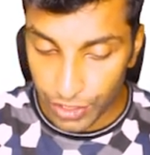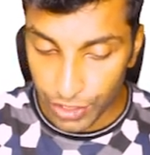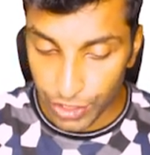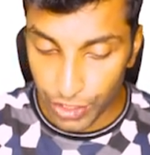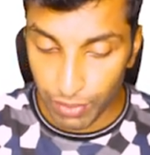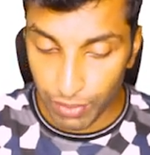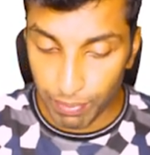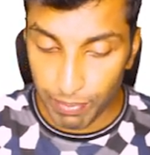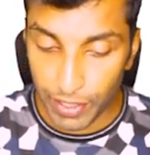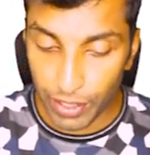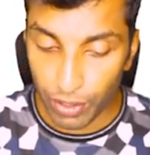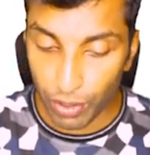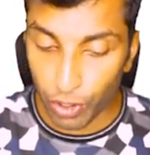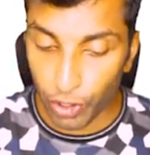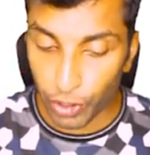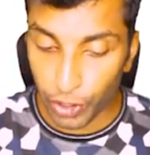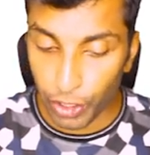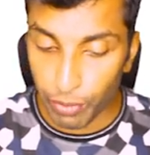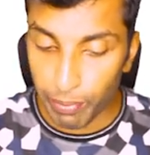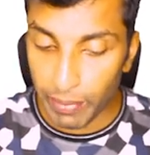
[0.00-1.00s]
should be
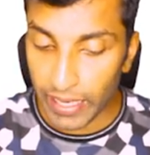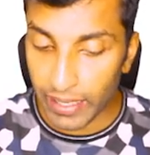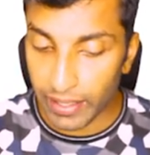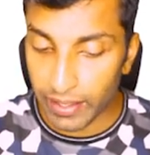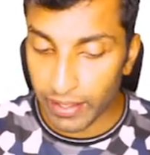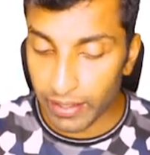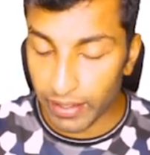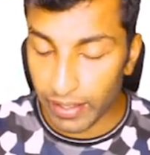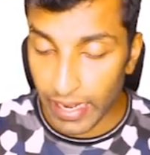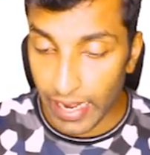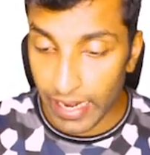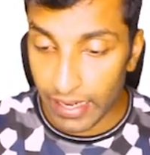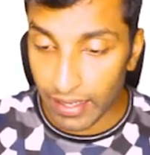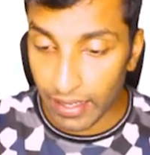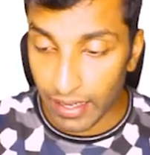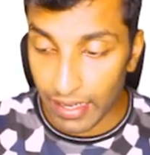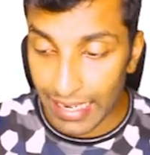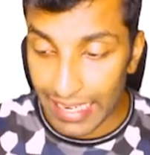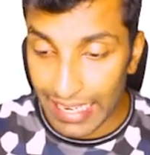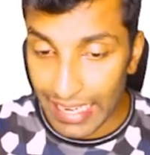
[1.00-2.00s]
automated and
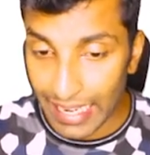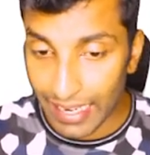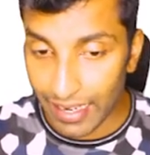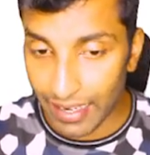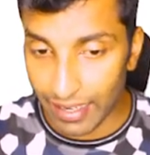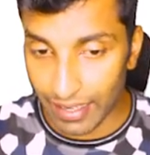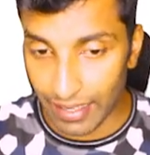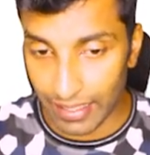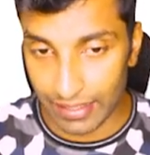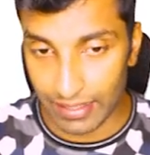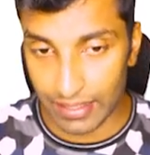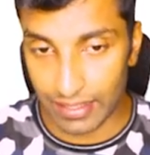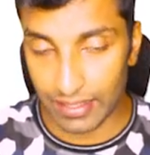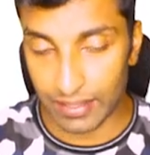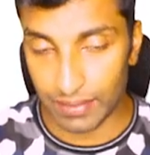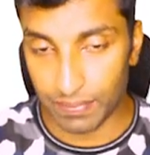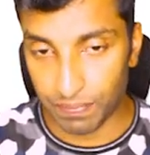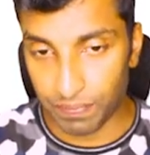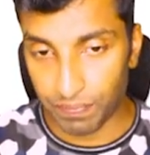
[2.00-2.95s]
containerized.